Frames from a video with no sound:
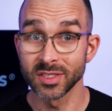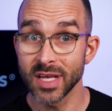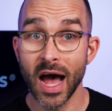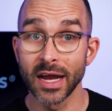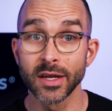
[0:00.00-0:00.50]

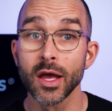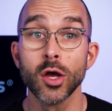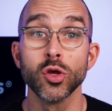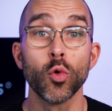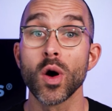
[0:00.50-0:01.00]
inside,
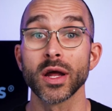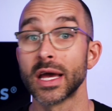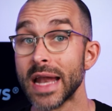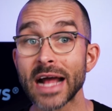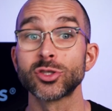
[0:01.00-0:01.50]
you'll want
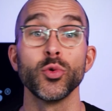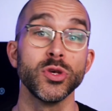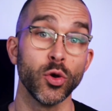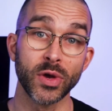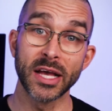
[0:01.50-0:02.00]
to connect to
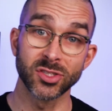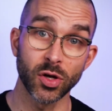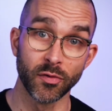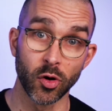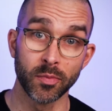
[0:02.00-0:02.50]
a U K
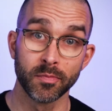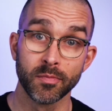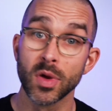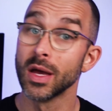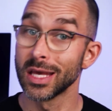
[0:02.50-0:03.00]
server.
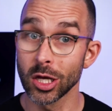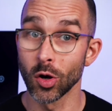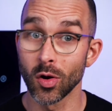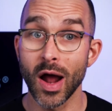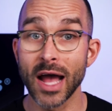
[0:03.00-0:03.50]

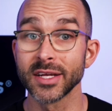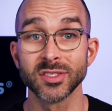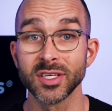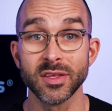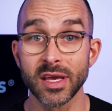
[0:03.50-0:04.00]
Here, I
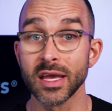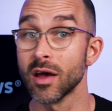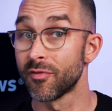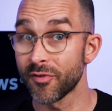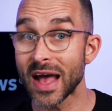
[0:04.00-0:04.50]
can see
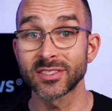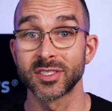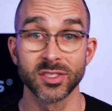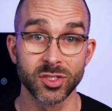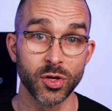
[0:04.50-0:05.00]
the
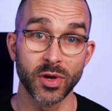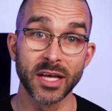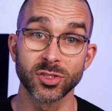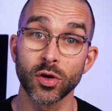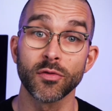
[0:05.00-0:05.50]
fastest U
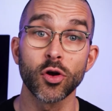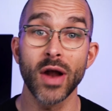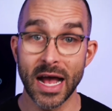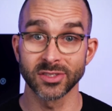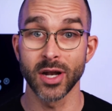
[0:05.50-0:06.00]
K
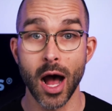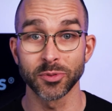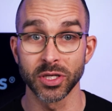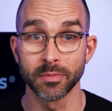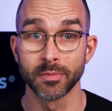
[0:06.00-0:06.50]
server as an
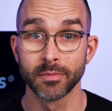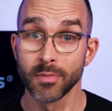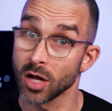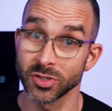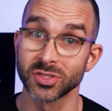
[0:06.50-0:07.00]
option.
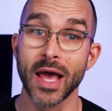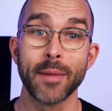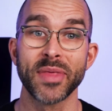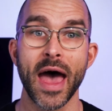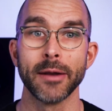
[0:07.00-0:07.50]
I'll just
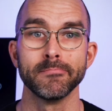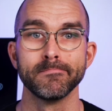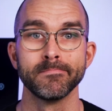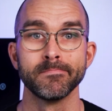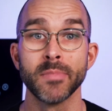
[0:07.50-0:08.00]
tap that.
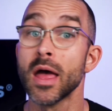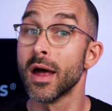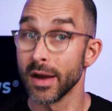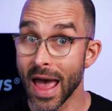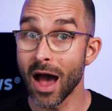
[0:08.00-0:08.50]

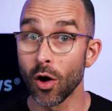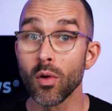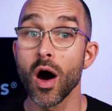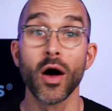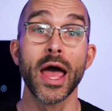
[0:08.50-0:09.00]

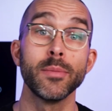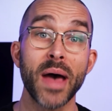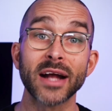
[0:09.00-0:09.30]
Now, I'll head